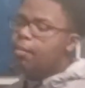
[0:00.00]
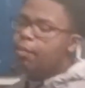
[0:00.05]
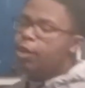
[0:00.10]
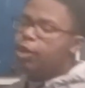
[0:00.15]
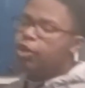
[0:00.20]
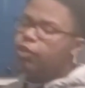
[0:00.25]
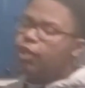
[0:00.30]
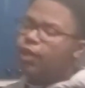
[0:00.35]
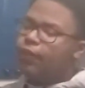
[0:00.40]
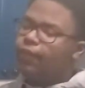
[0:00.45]

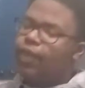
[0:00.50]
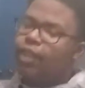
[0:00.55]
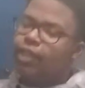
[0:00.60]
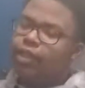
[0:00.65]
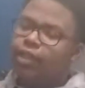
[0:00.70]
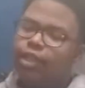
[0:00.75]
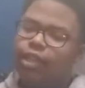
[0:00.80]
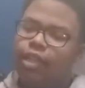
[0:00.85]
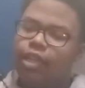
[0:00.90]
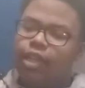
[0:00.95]
But
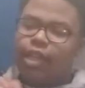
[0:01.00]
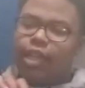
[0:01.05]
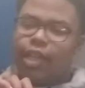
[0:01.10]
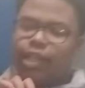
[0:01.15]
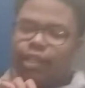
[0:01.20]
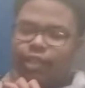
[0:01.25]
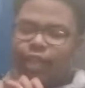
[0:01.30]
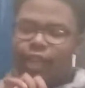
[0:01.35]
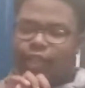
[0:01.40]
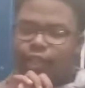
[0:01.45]
350
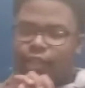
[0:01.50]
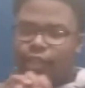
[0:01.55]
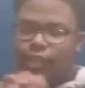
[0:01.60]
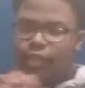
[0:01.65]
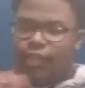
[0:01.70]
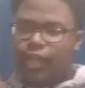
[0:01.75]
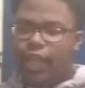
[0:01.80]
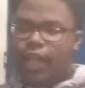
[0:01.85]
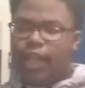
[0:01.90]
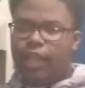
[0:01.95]
is like the
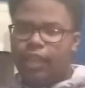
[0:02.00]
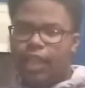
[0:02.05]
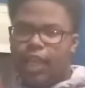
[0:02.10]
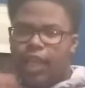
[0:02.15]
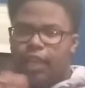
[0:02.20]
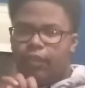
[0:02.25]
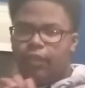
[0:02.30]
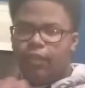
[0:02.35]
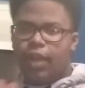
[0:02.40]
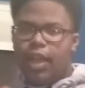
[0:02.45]

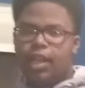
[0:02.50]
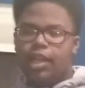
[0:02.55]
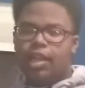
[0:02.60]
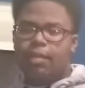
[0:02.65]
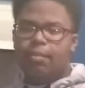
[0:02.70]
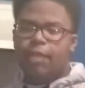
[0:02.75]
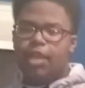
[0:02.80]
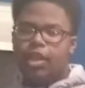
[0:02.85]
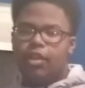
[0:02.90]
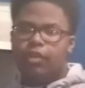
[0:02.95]
deadline right
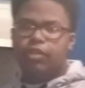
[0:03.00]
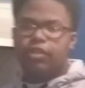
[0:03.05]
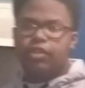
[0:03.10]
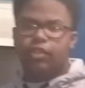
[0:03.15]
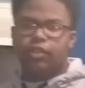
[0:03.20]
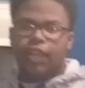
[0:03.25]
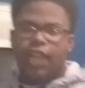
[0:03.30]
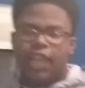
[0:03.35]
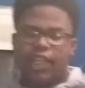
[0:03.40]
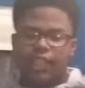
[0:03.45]
in the middle,
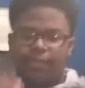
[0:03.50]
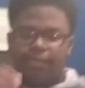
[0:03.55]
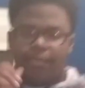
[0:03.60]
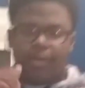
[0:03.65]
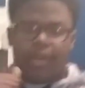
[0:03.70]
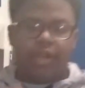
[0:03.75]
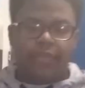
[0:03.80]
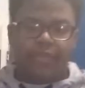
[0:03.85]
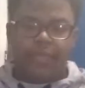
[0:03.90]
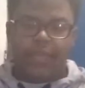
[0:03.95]
so that's
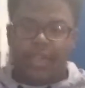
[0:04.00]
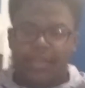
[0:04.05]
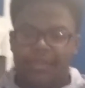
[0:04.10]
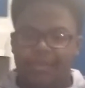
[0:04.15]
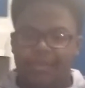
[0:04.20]
perfect.